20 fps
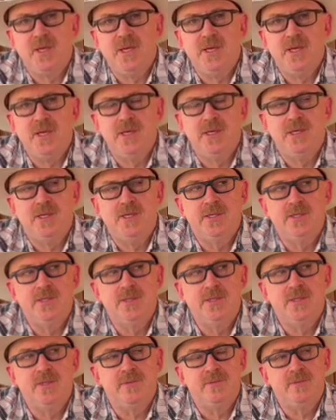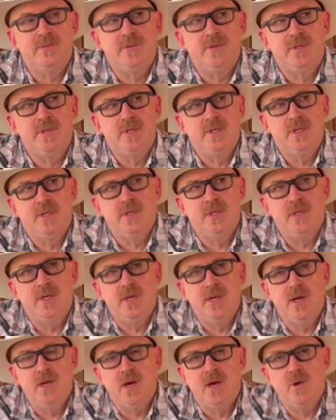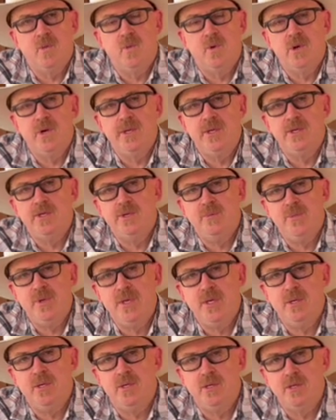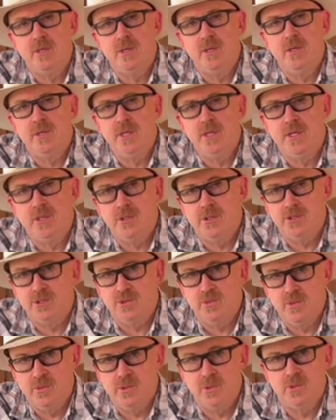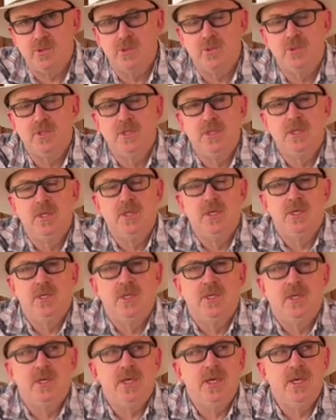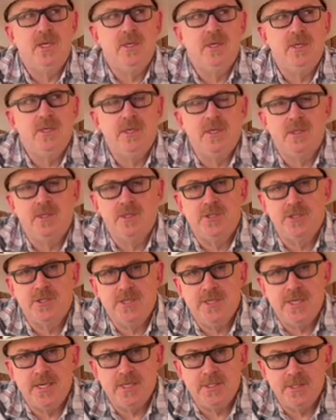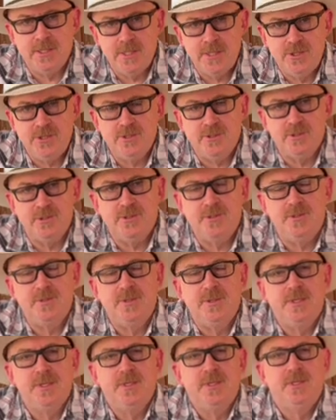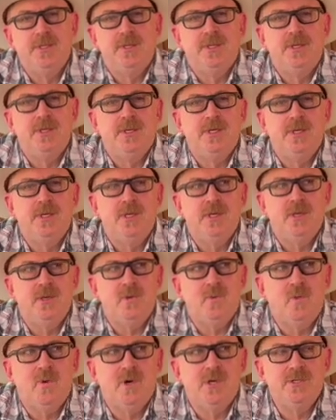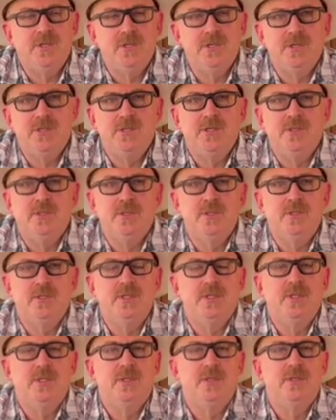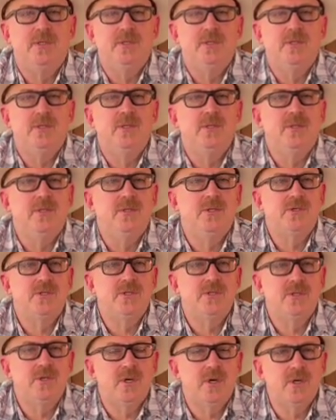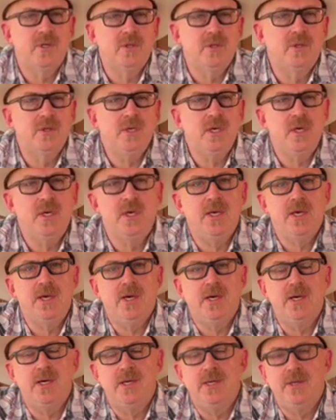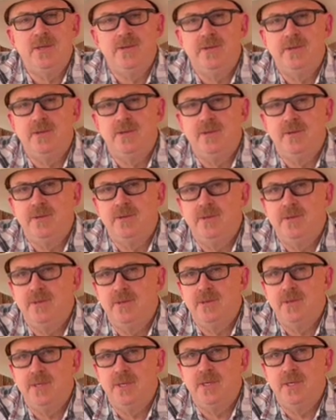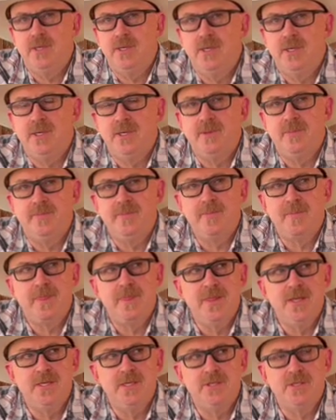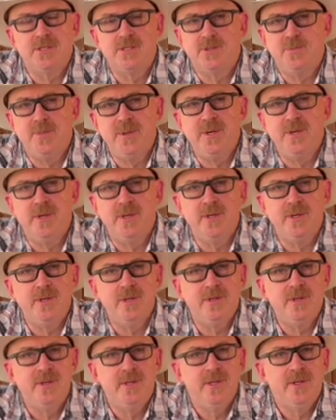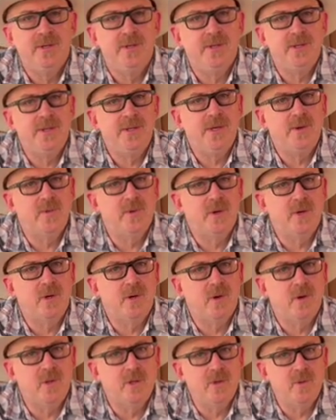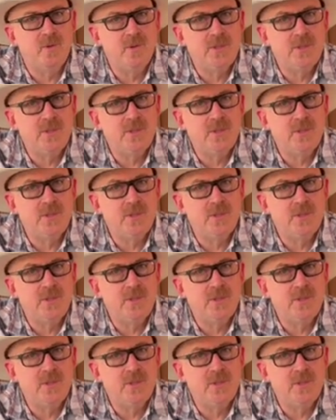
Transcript: and not wanting to be under English rule and English taxation. Washington started looking at the spirit that they were calling